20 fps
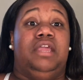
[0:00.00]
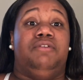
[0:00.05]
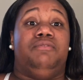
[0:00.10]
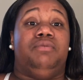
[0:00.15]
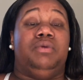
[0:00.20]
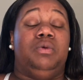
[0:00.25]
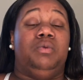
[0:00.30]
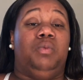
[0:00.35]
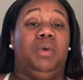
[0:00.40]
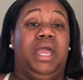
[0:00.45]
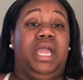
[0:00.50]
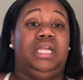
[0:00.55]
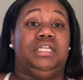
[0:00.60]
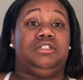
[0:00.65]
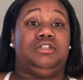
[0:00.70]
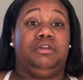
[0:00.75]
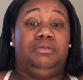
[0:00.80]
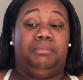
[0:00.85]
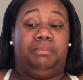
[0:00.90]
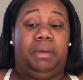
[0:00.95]
every wax
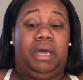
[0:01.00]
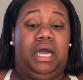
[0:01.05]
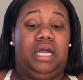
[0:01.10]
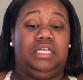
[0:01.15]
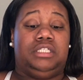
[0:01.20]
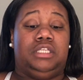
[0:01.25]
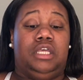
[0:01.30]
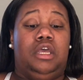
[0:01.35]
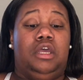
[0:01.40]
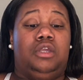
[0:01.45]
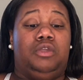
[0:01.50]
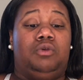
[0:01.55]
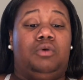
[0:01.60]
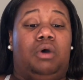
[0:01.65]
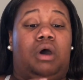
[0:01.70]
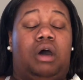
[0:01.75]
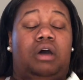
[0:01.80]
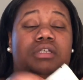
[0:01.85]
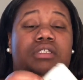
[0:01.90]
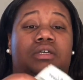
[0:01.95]
strip box, you'll
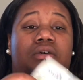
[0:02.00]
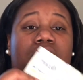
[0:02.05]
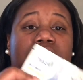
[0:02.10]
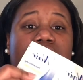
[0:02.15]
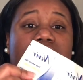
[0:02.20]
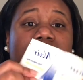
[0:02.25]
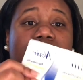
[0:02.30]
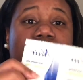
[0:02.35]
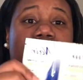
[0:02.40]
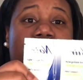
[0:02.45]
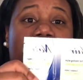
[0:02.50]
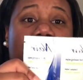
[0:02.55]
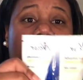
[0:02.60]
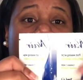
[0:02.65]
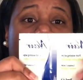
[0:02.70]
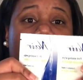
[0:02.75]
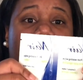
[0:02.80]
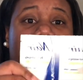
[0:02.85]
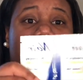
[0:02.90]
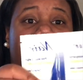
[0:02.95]
also get these
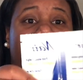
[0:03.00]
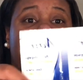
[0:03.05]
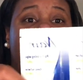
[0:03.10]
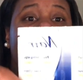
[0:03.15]
little